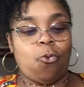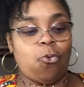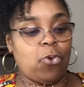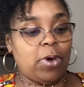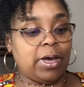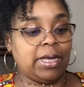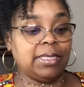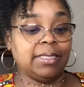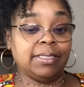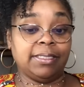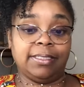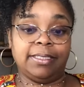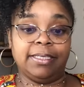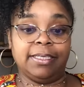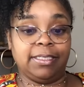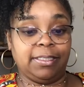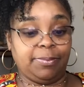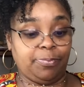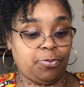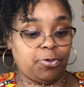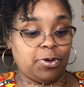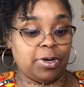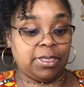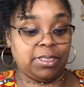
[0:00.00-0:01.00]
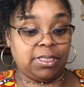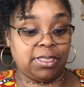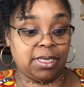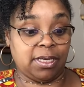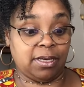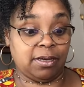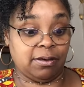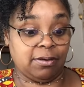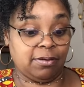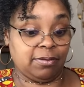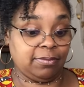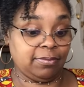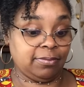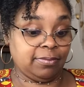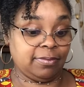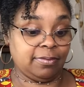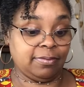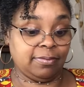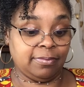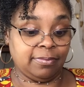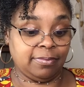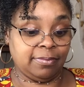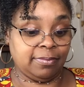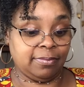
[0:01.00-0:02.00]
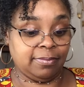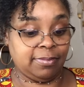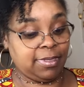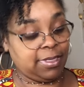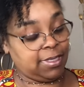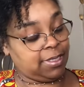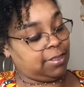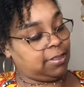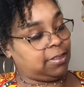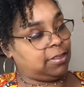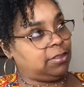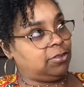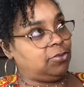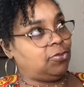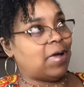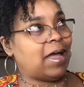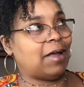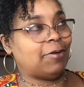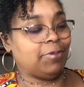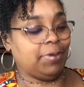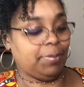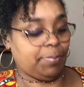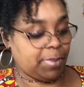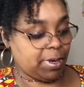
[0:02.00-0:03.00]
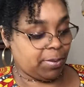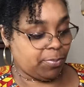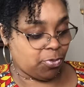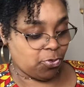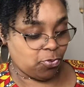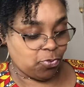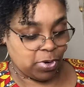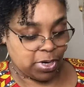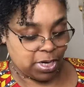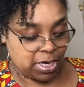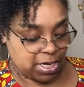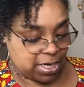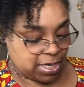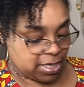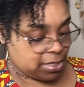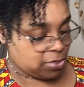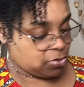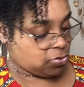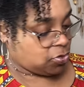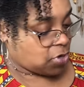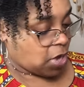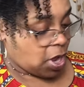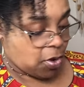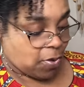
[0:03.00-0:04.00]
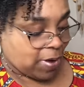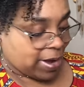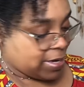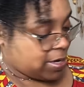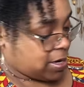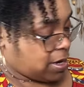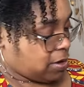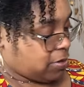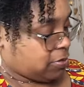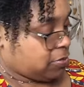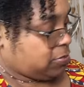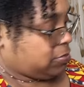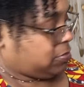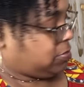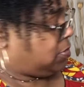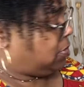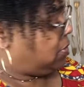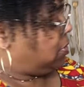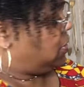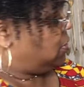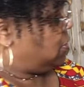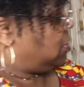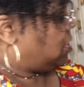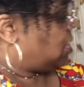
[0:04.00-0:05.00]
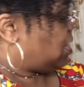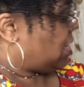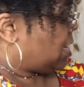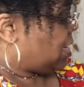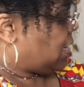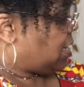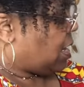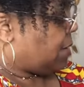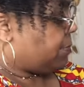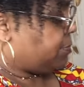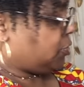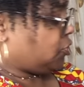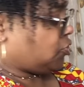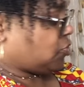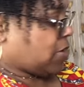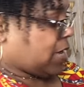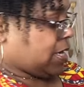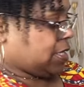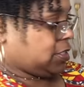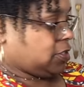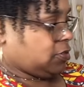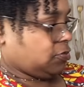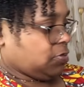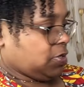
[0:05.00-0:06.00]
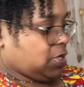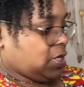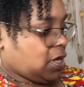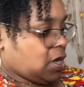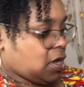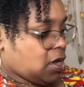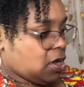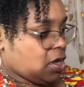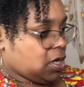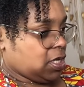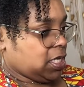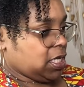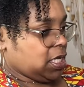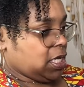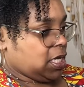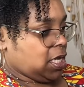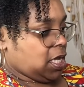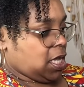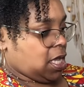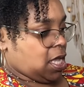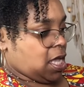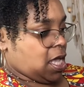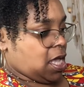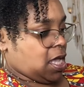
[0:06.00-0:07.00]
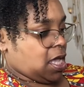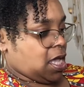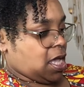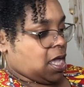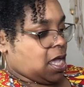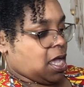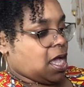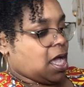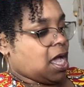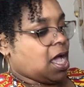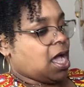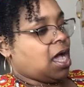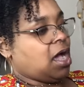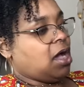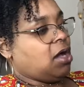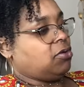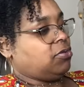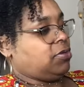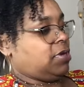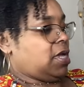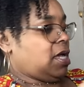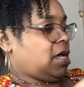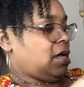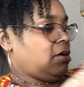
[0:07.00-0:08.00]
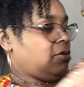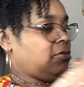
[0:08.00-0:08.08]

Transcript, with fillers: What is this, pray tell? This, do I remember what it is? No, I don't. I'm trying to recall it. Oh, no.